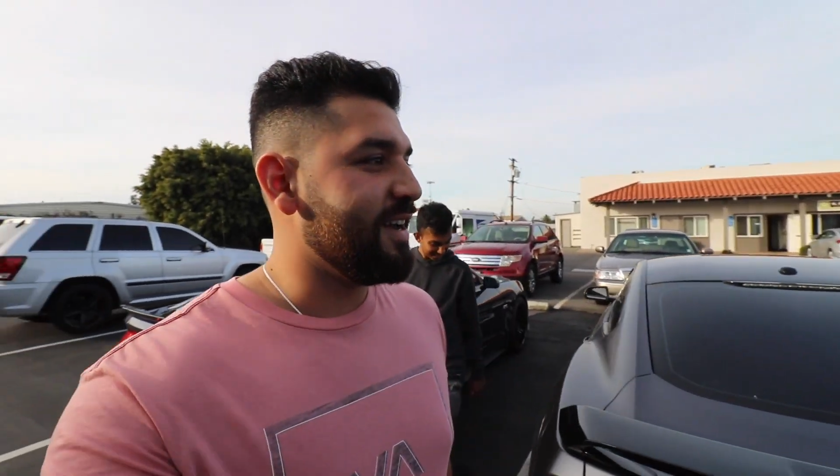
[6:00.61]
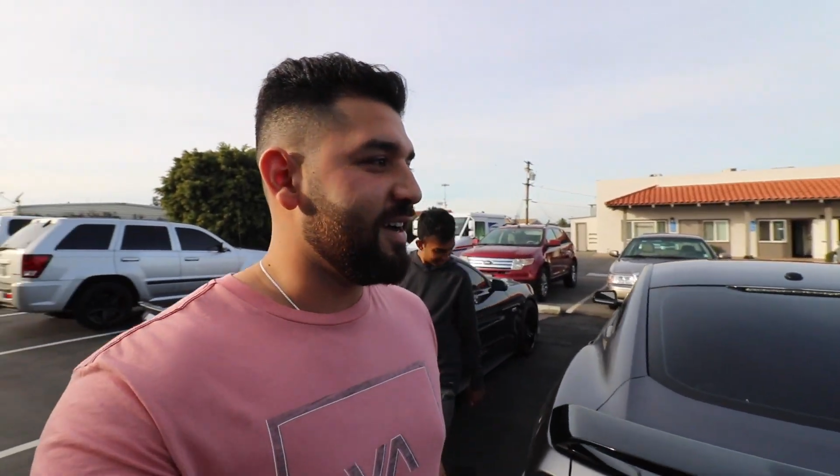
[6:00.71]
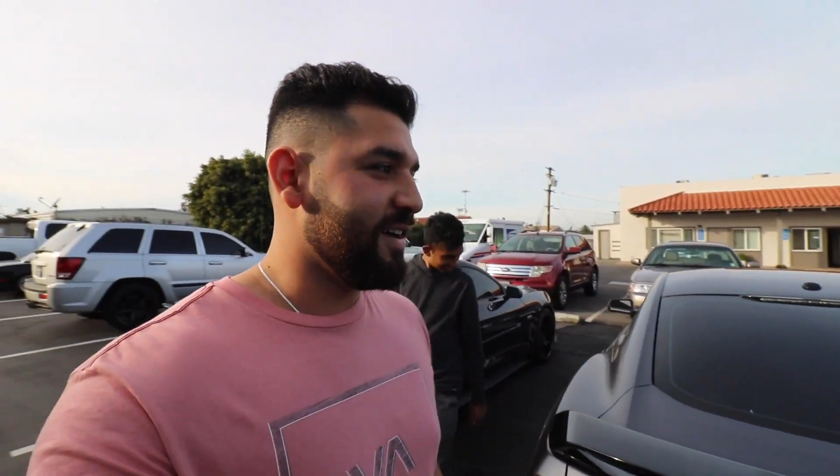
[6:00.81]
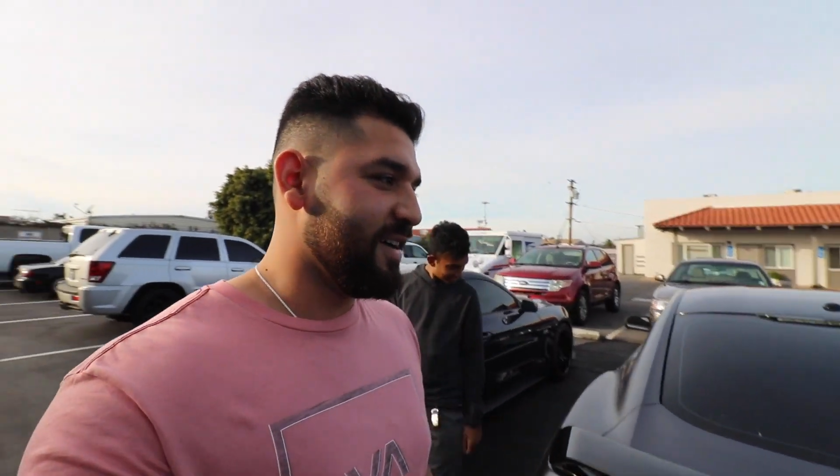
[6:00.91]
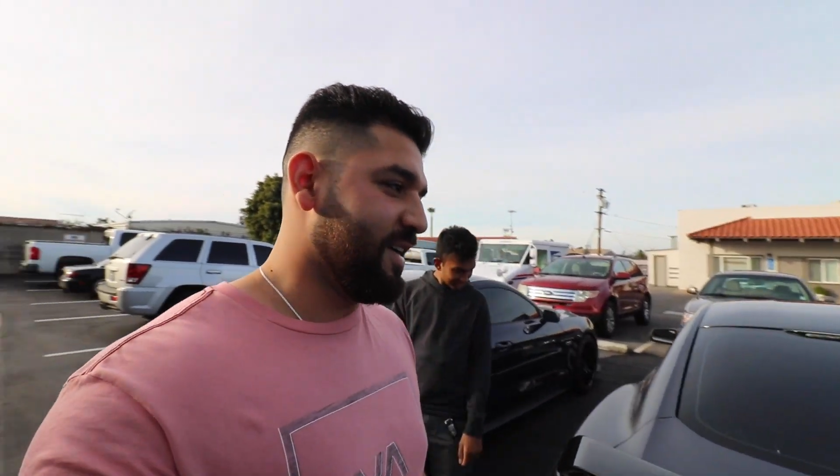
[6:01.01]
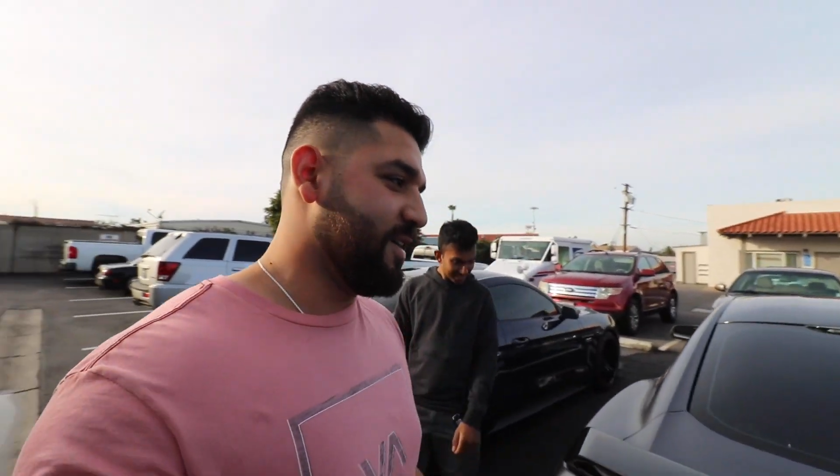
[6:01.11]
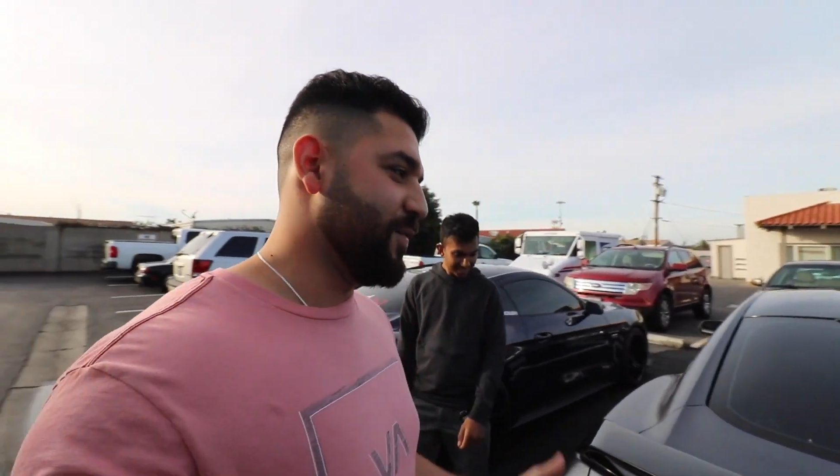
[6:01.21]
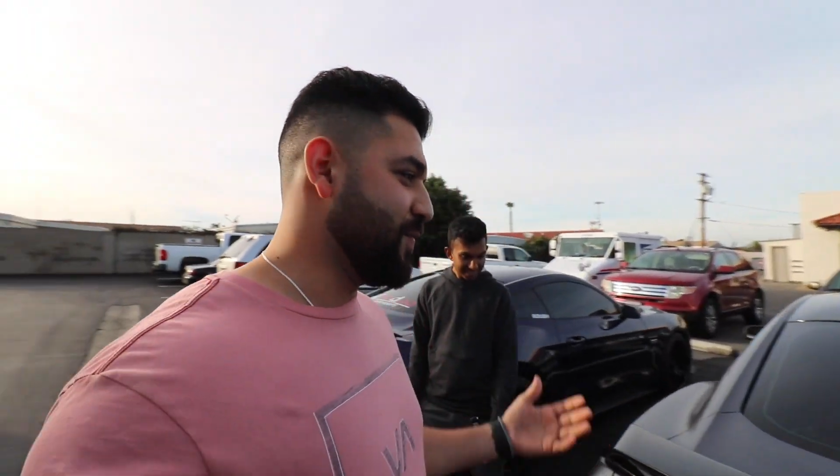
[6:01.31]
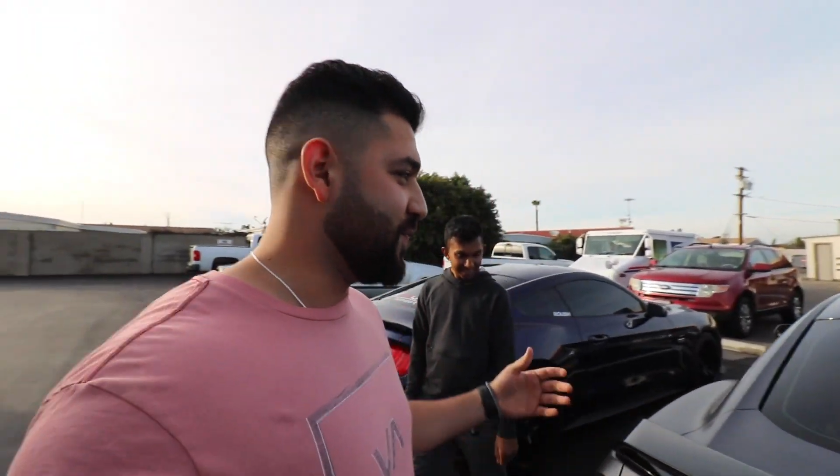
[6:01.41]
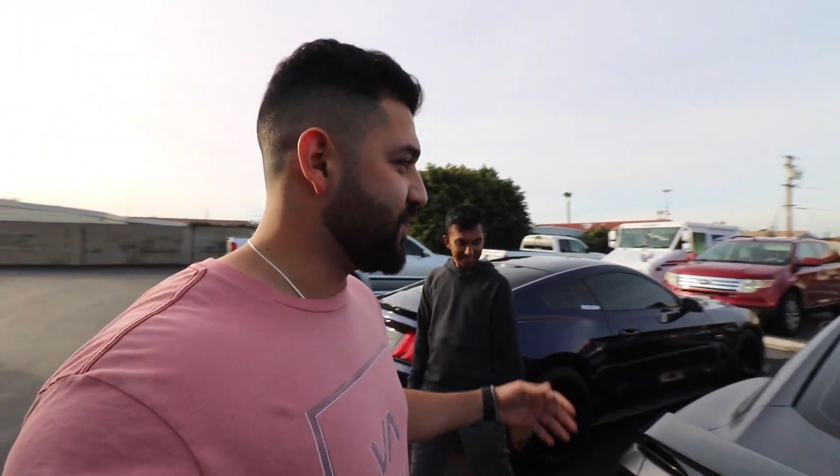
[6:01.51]

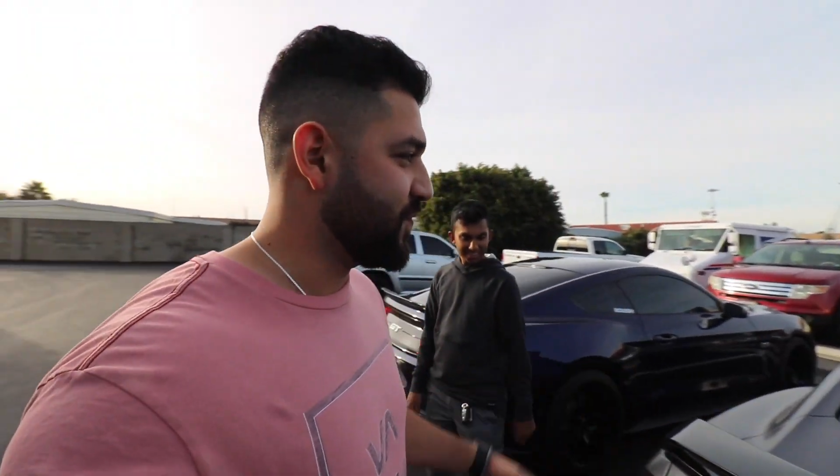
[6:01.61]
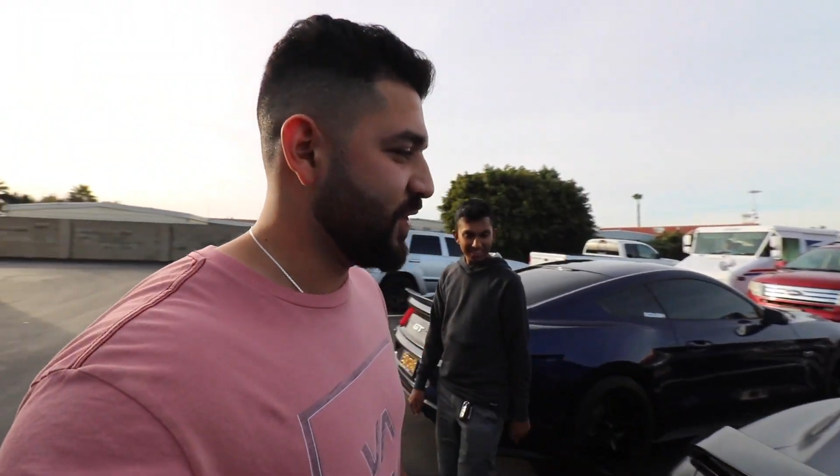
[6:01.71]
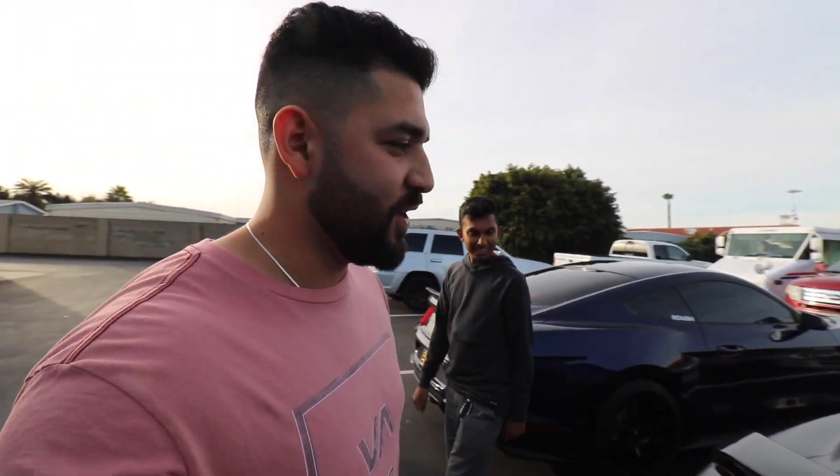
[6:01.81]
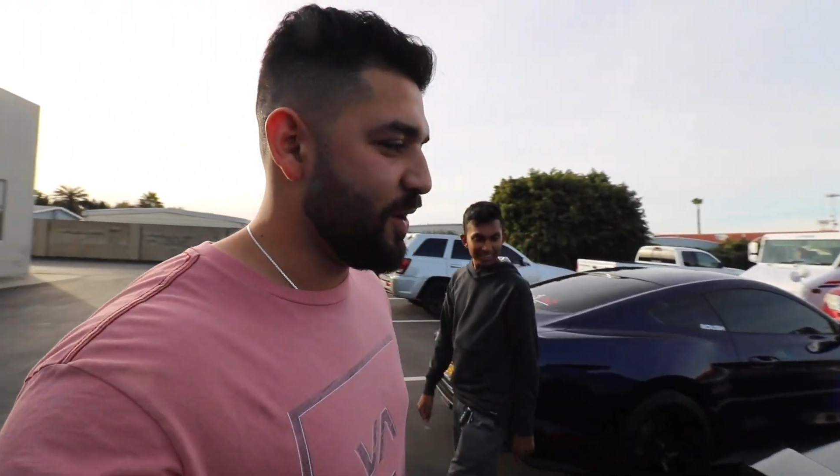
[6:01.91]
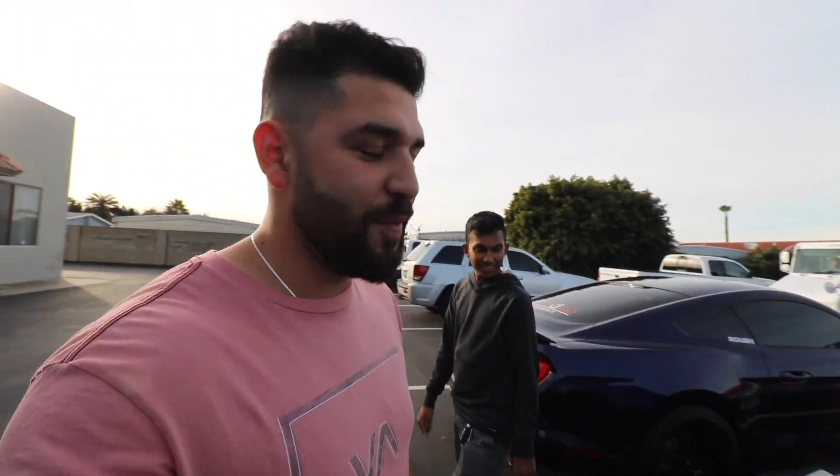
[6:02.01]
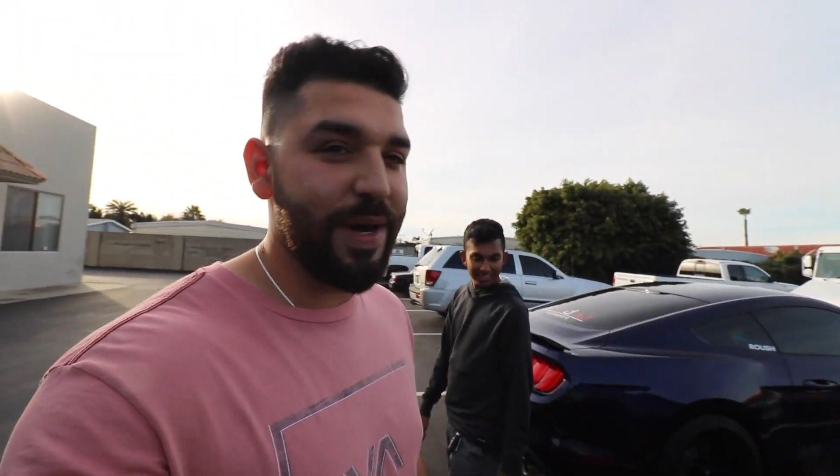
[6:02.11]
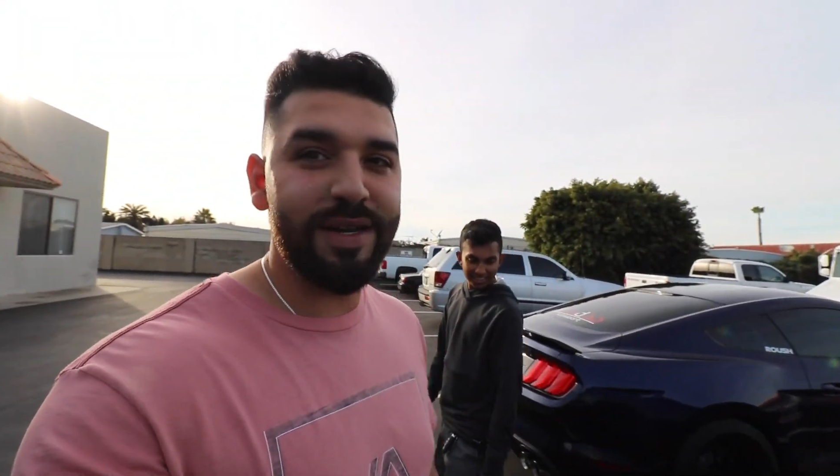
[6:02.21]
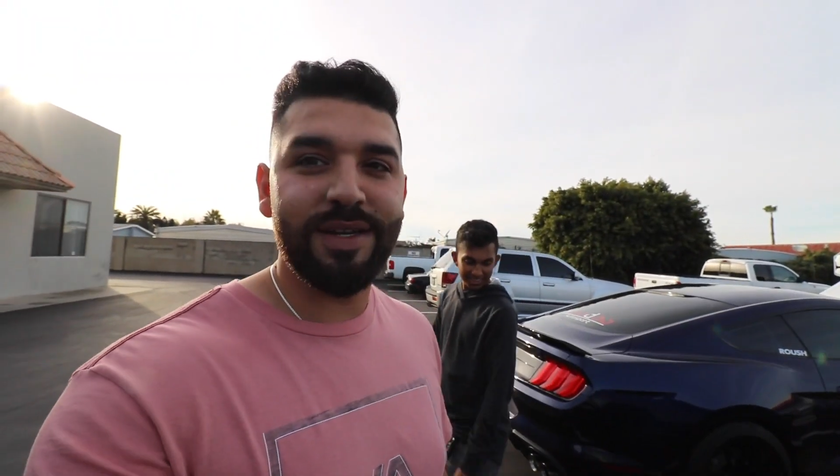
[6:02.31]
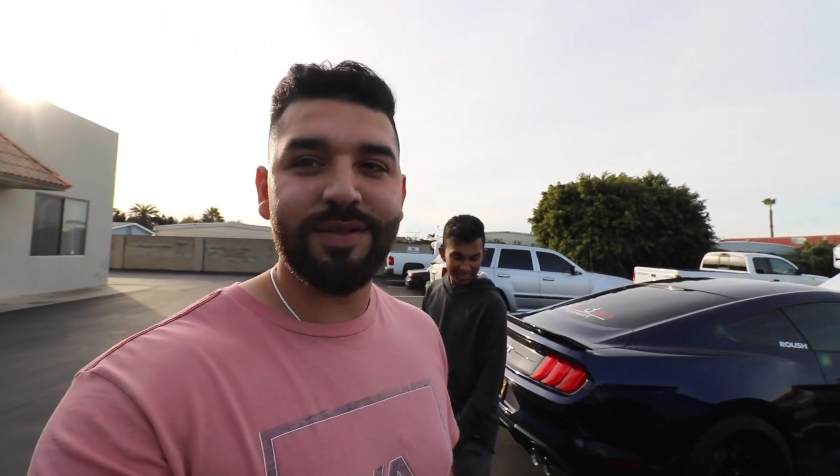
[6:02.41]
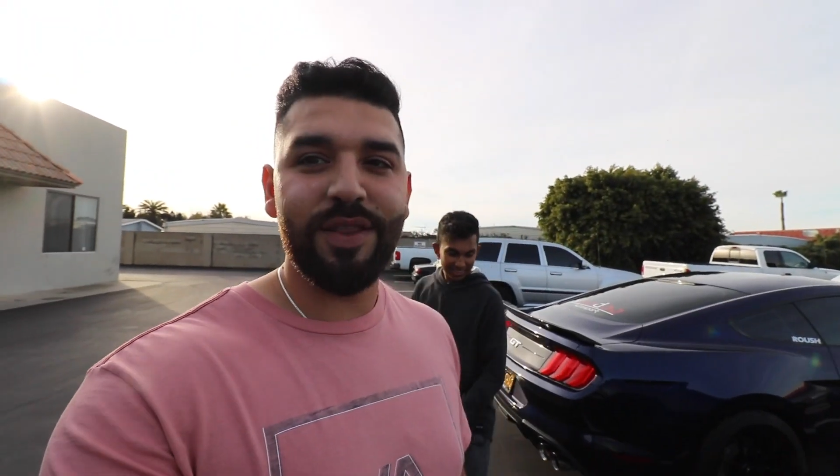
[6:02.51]
You know, I'm about
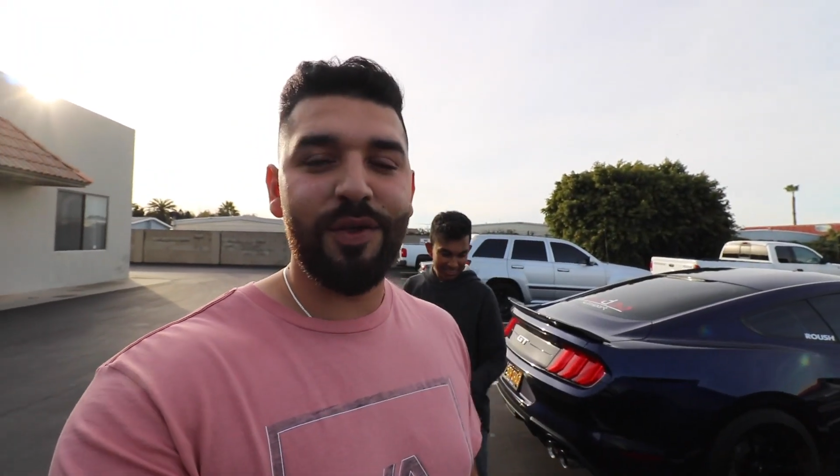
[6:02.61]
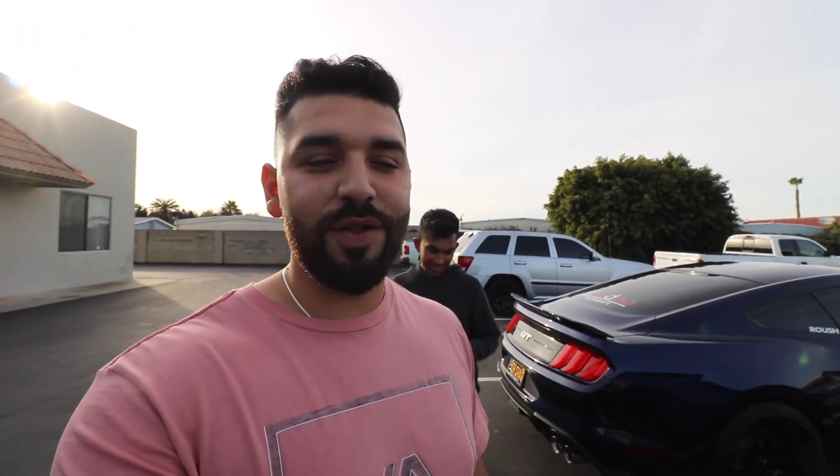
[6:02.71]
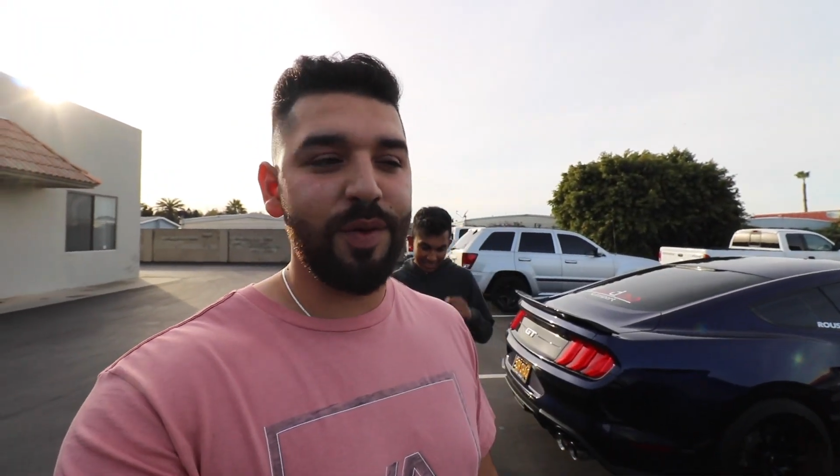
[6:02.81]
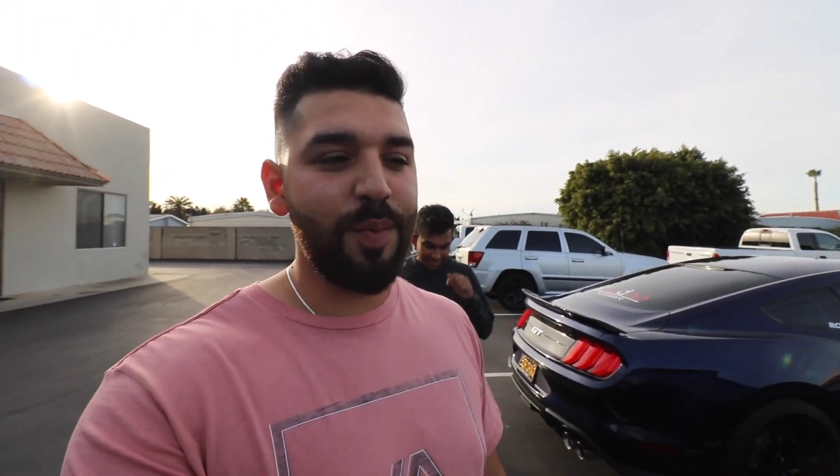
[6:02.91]
to throw the